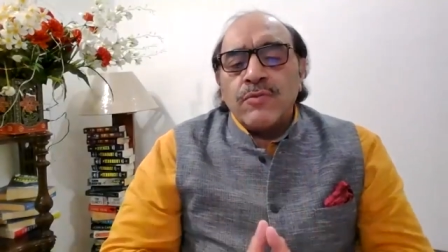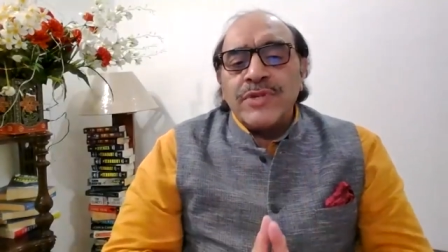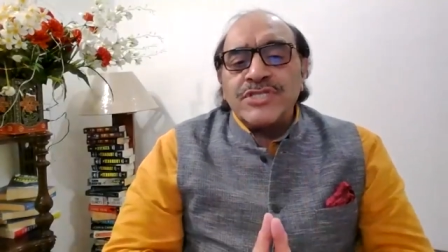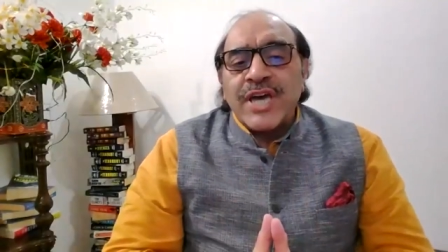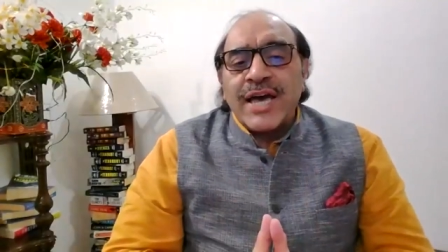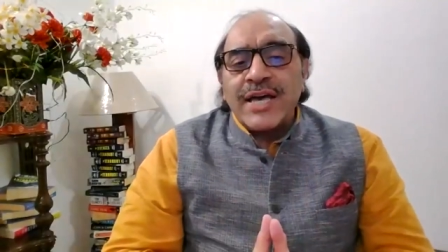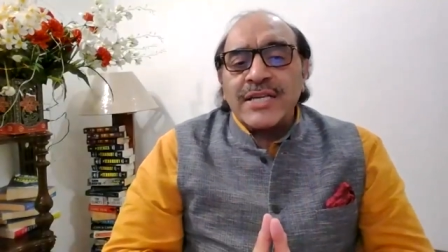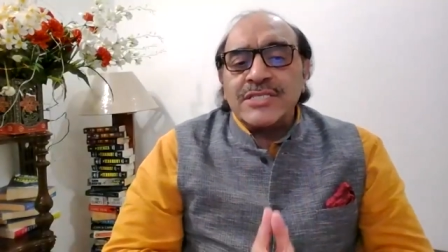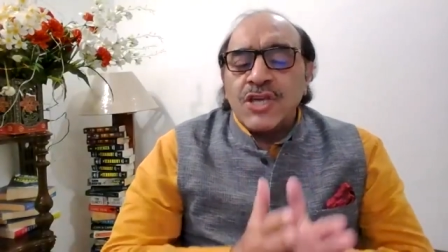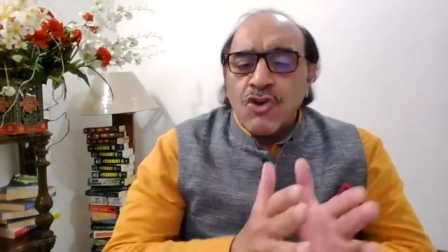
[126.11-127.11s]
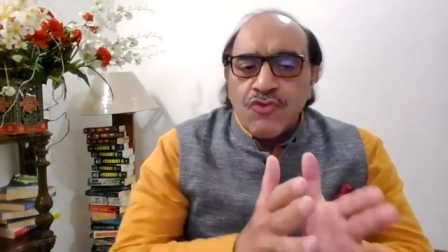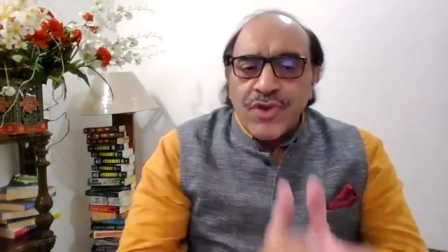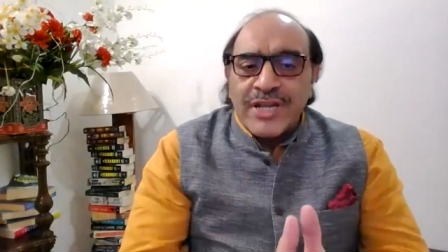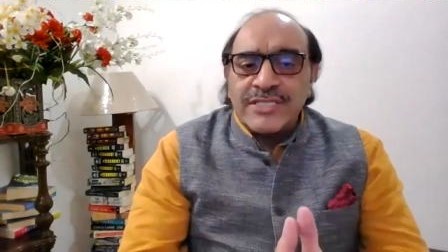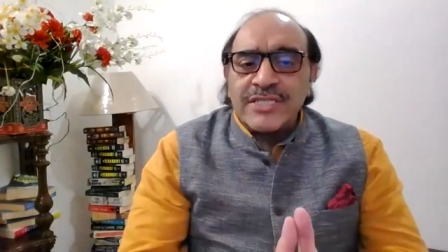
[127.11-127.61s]
which has
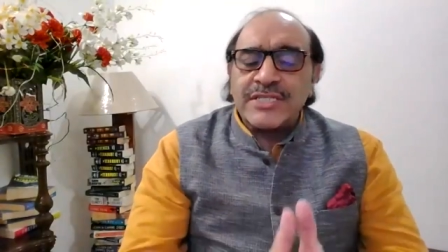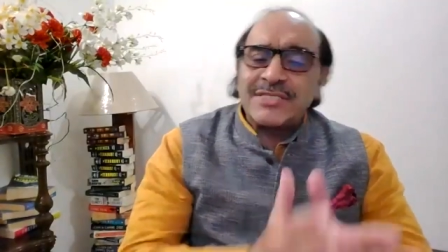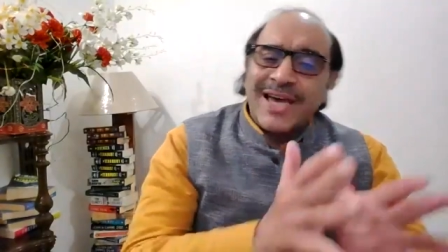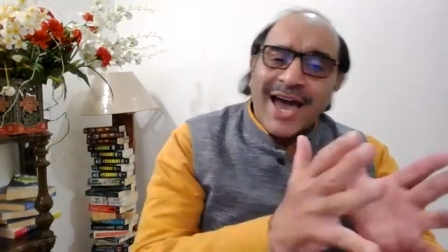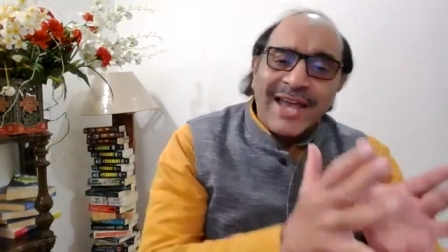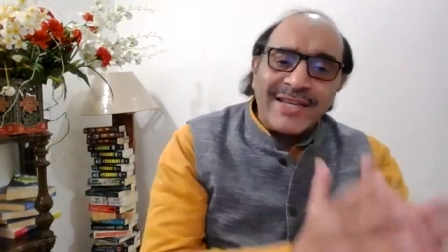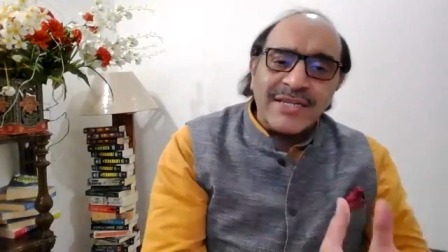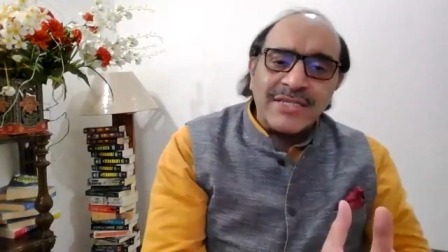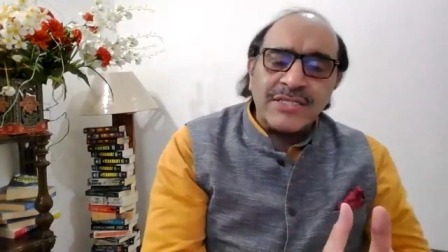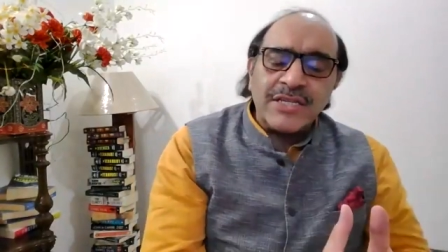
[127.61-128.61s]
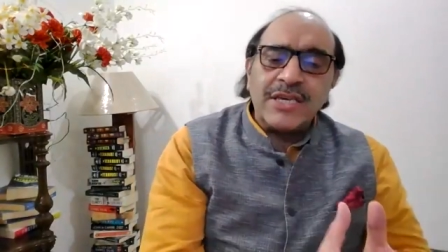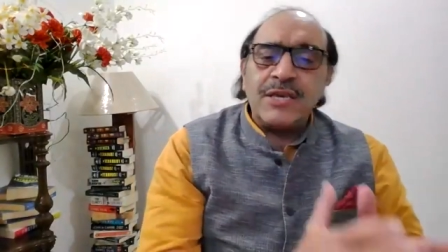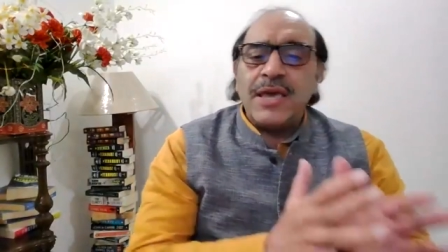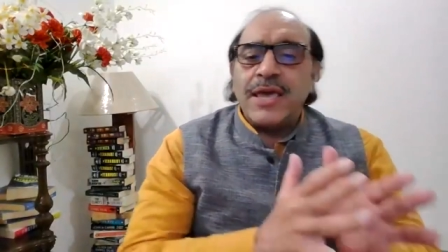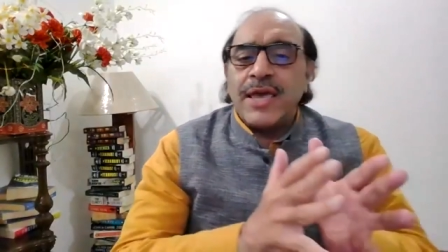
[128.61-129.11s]
religious
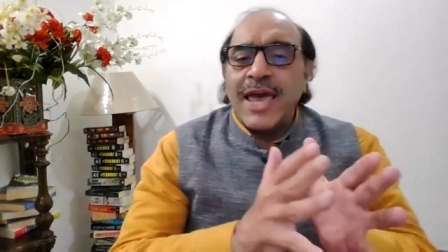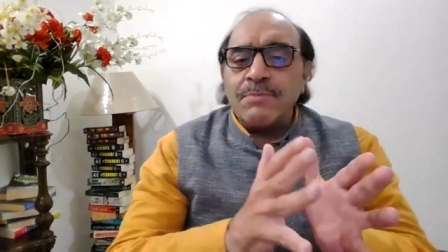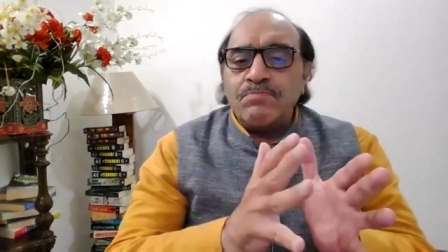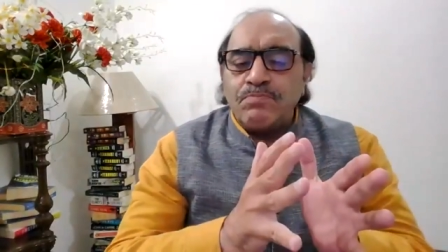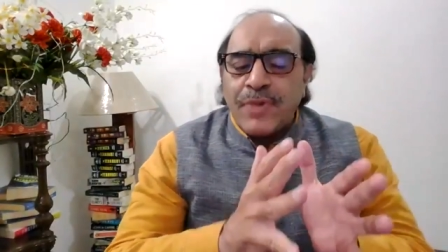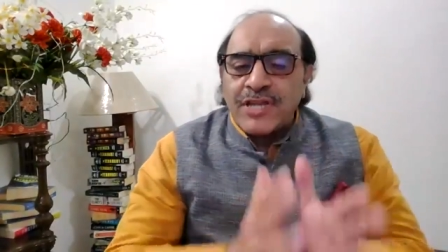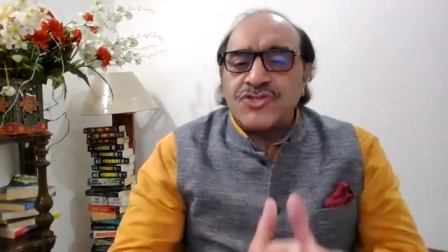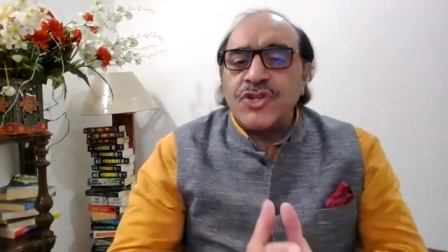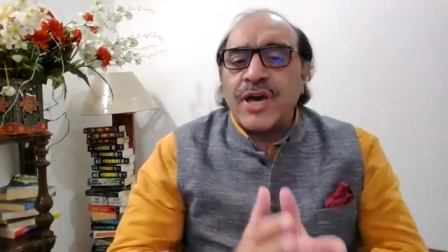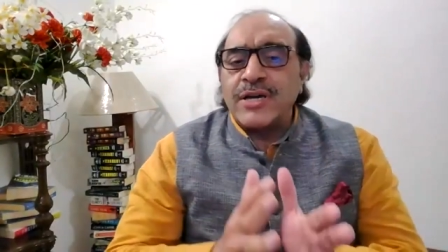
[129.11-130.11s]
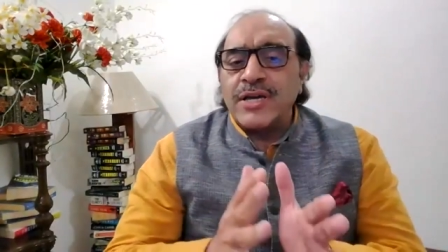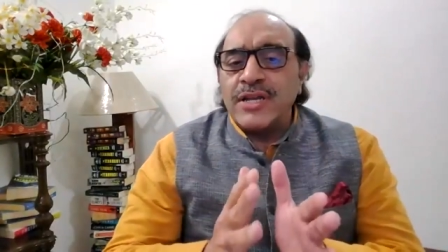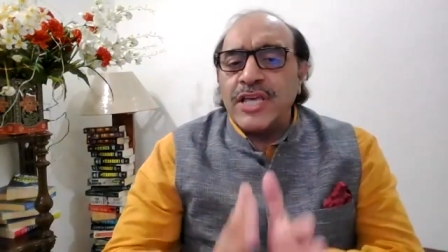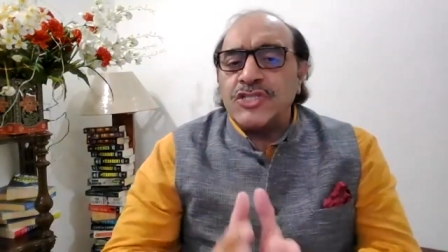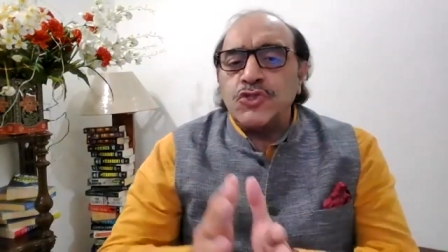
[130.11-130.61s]
identity and
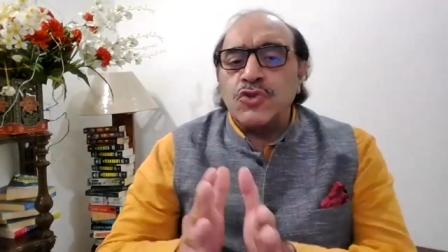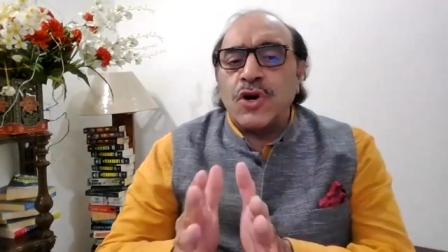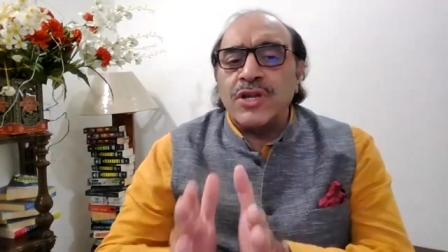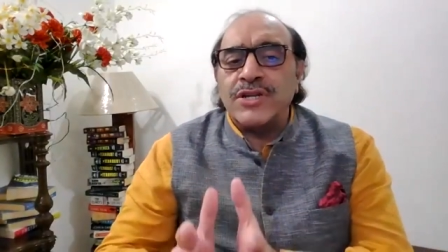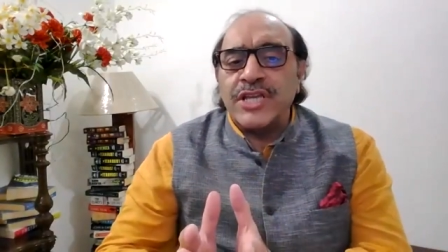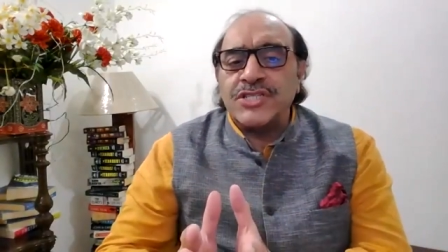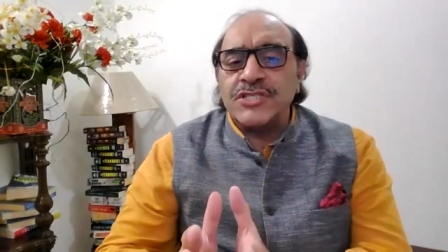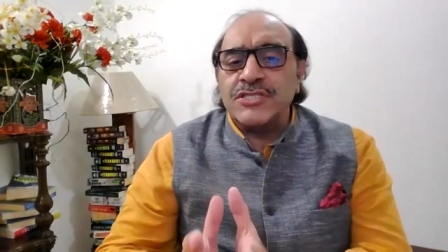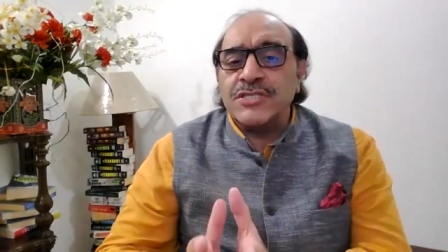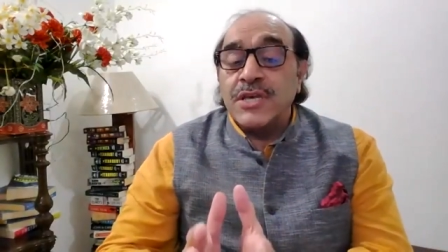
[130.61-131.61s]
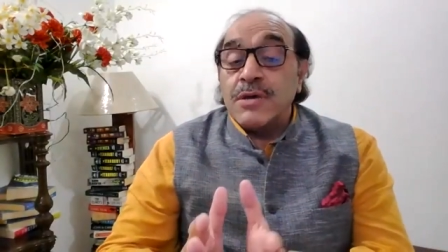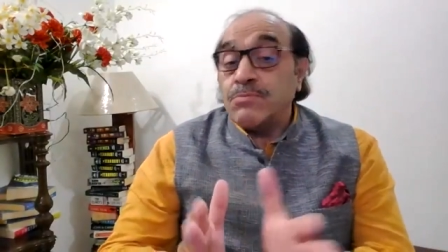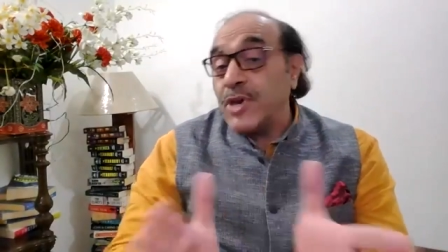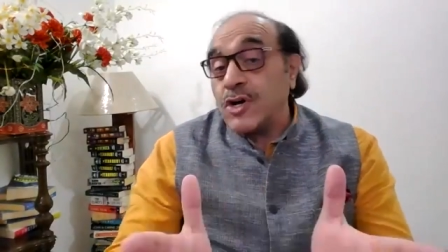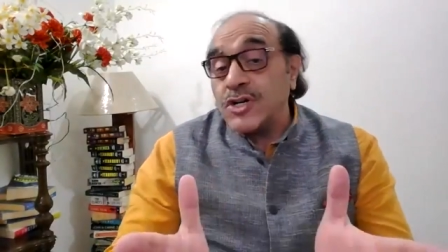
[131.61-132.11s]
patriarchal issue connotations
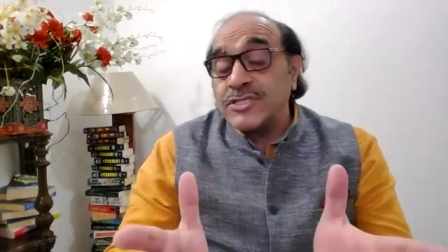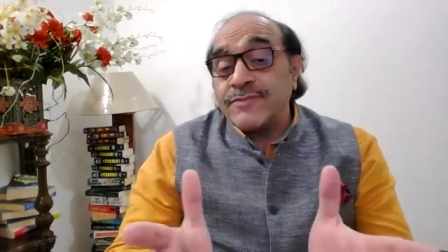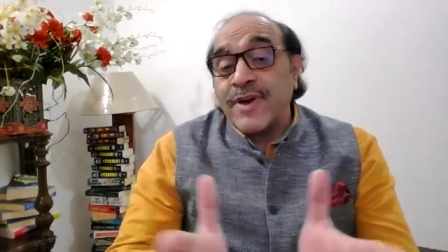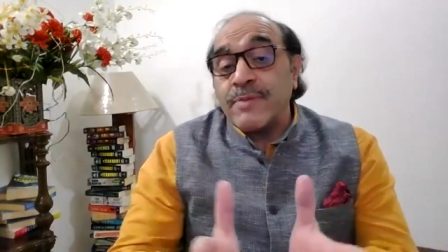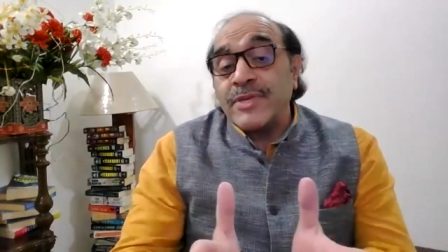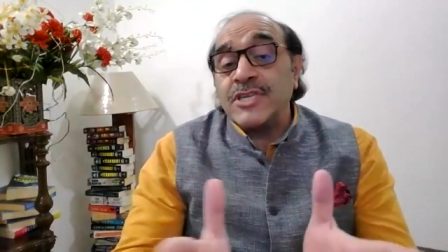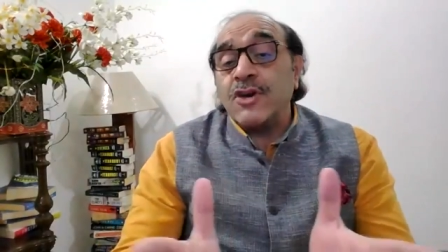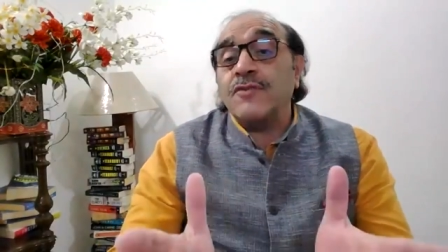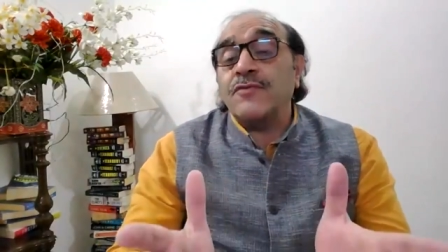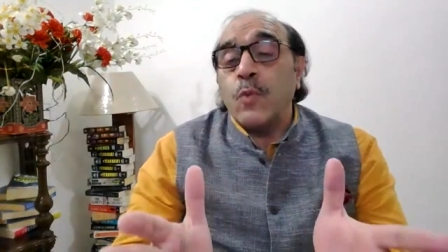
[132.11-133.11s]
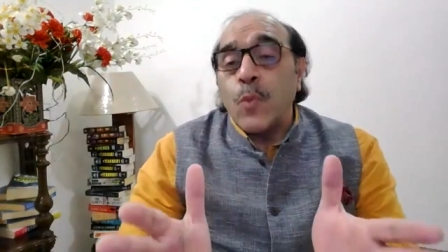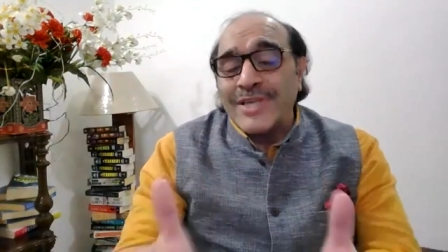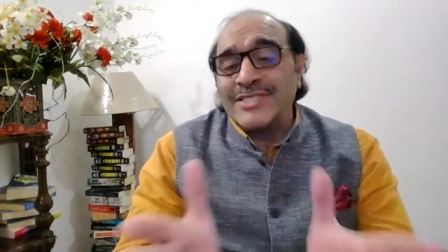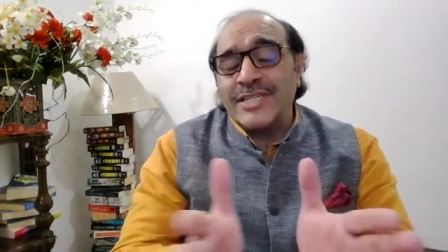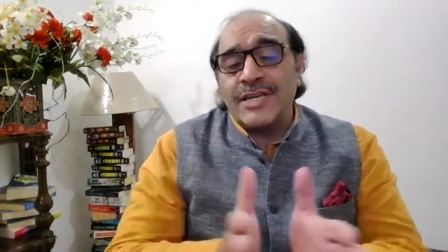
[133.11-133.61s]
because, if I may say, of
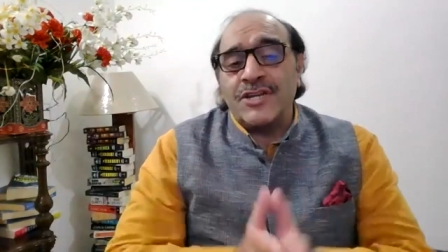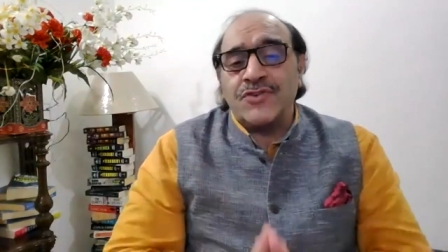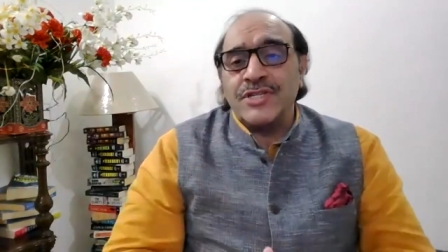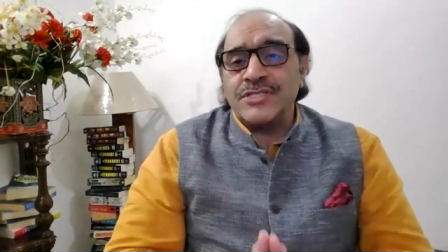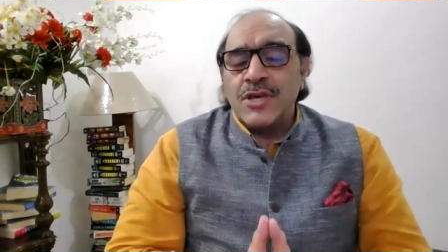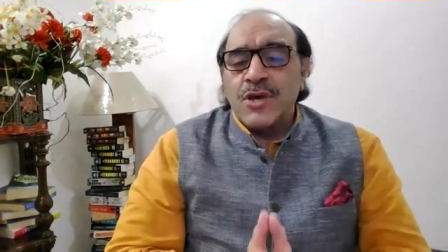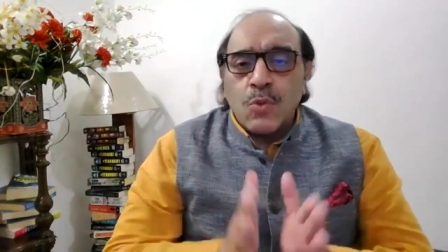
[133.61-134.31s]
vested interest?